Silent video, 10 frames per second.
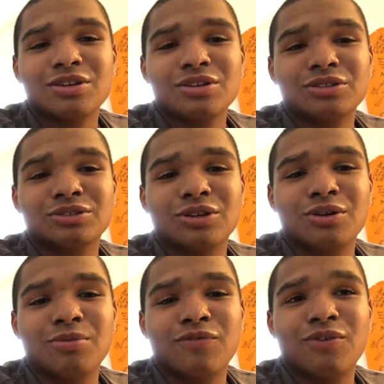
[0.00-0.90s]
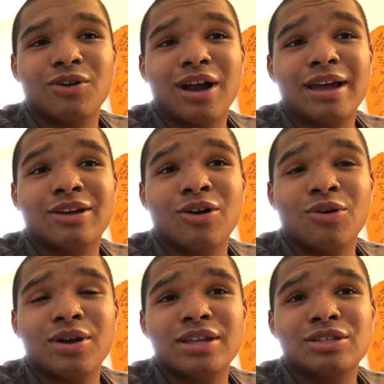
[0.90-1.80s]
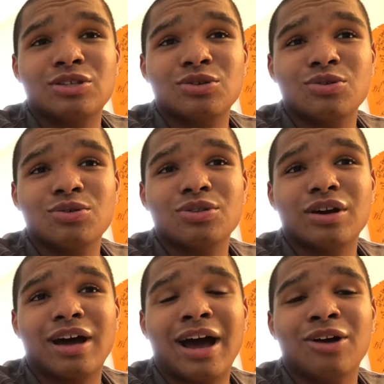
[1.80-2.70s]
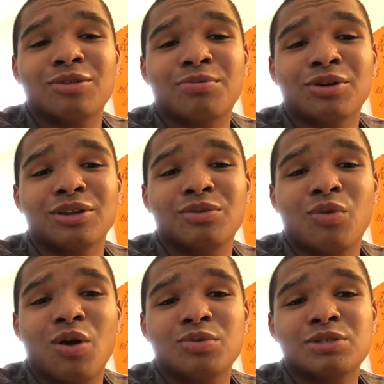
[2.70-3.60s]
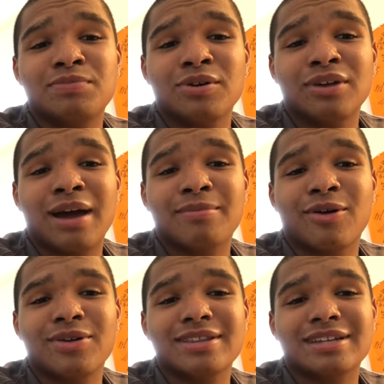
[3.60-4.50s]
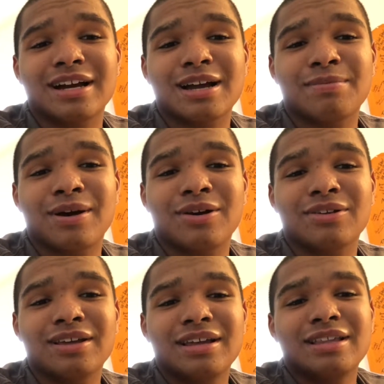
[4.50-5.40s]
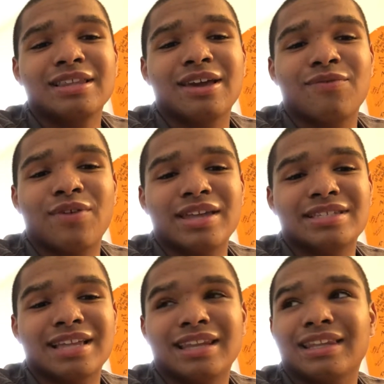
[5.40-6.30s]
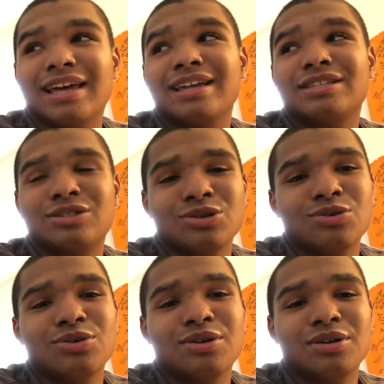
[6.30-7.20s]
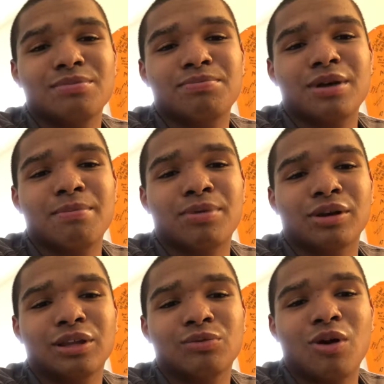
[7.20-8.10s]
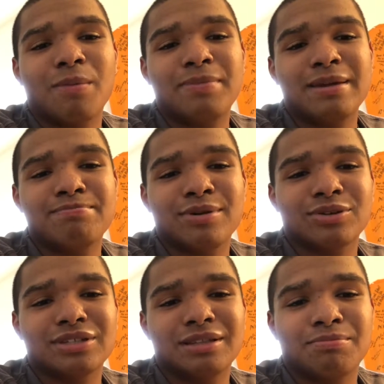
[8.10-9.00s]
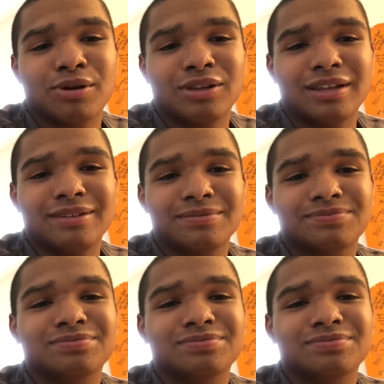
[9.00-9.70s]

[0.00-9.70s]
So before I go into the how the Berlin Wall was built, I'm going to talk about the events that led to the Berlin Wall being built in Berlin.